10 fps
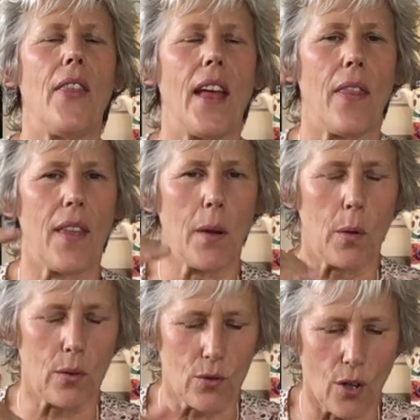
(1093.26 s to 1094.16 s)
then they
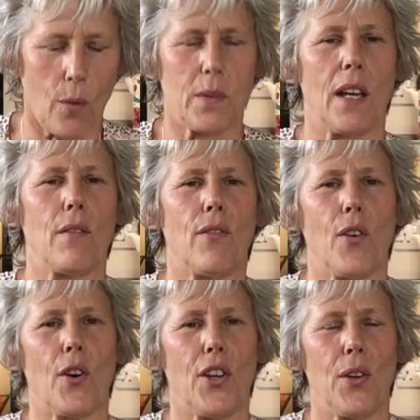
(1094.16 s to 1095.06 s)
will drop down
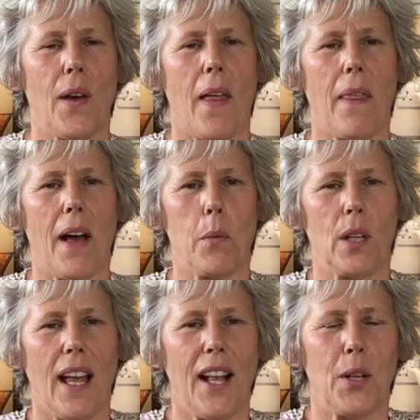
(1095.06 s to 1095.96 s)
for you, and that will
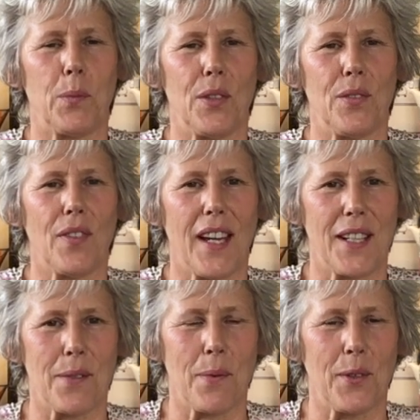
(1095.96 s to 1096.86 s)
help you
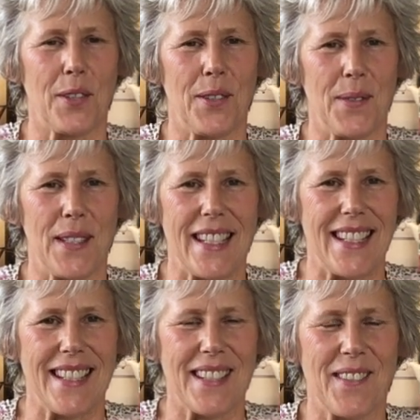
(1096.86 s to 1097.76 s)
find what you need.